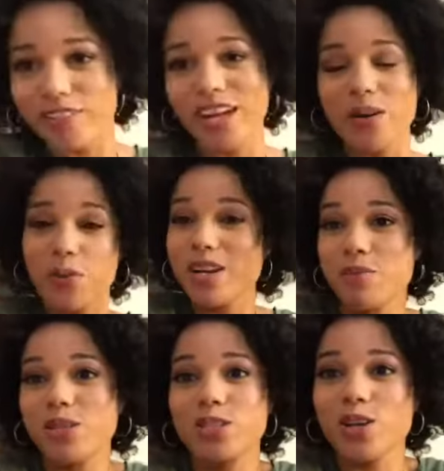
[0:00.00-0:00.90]
Like, wouldn't it
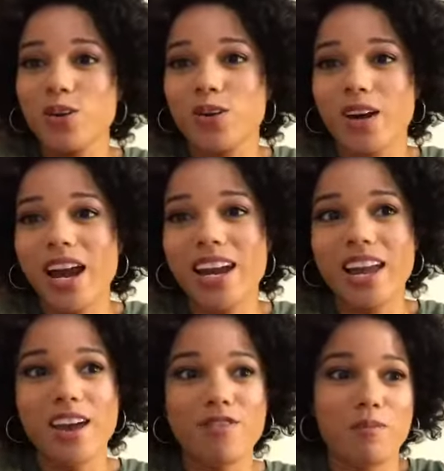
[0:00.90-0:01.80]
be so great
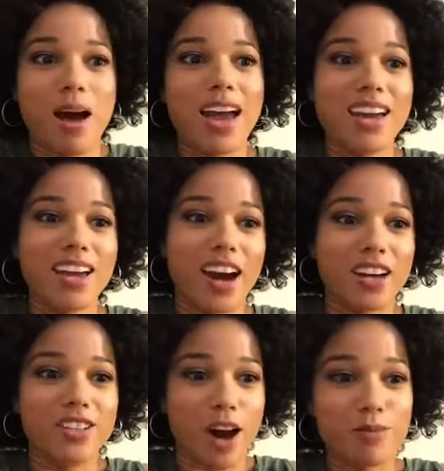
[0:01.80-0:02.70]
if Maya got
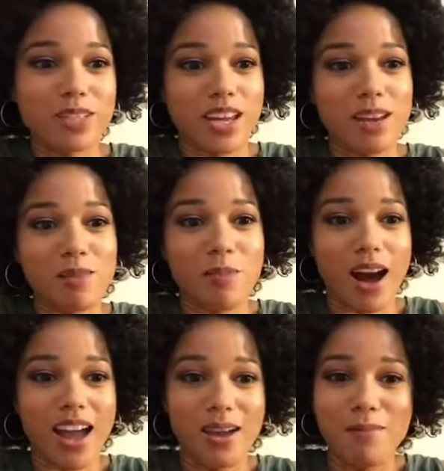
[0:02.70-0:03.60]
adopted by